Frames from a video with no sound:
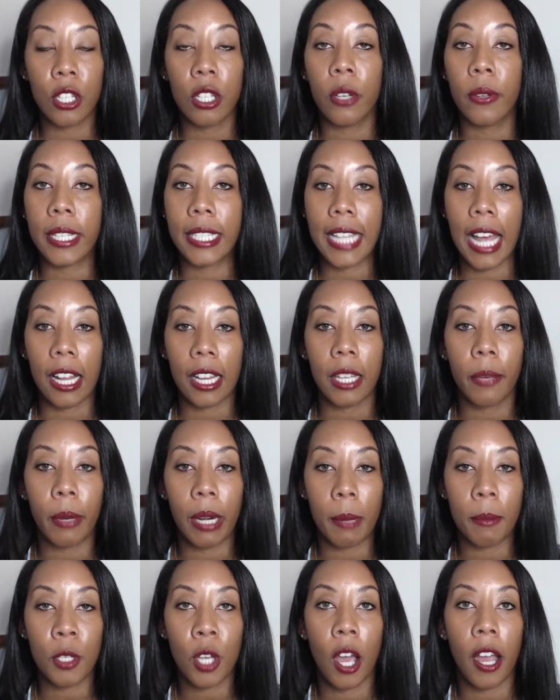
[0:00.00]
you know exactly what
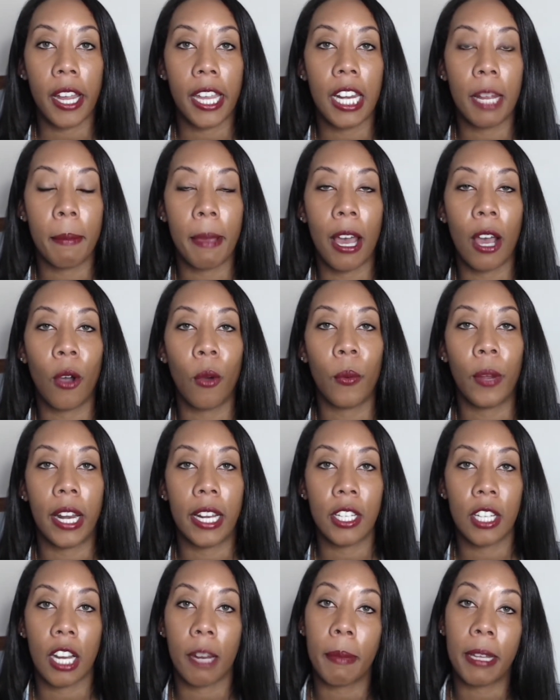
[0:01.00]
I'm talking about when
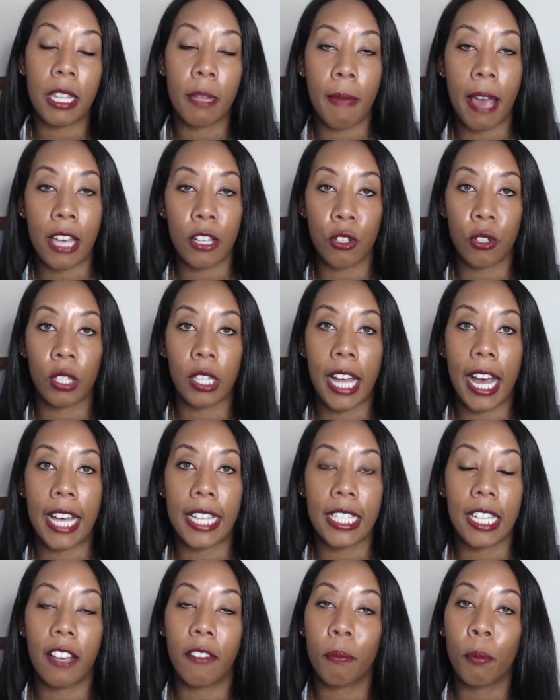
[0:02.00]
I talk about the master
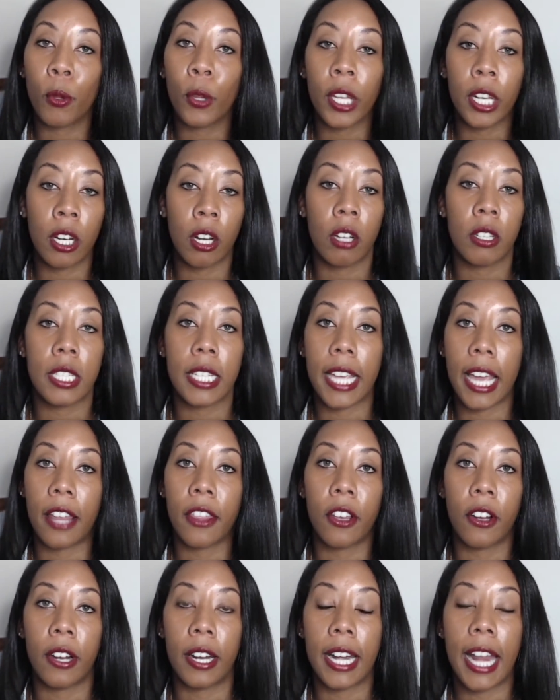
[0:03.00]
class of pulling it all
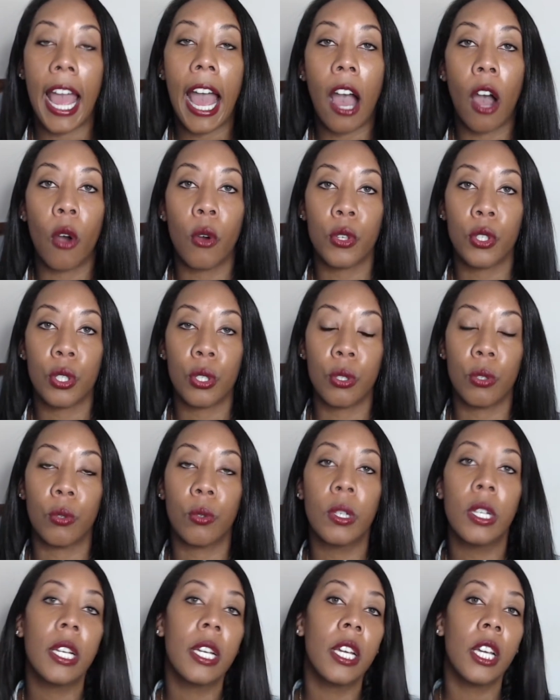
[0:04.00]
together and how
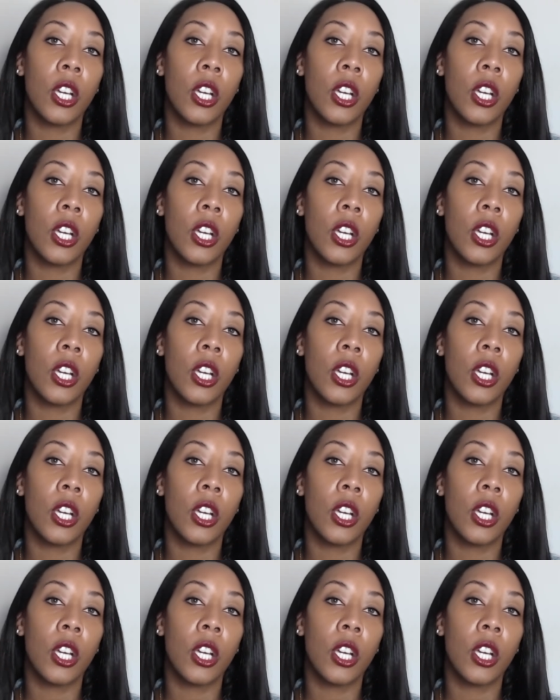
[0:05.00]
to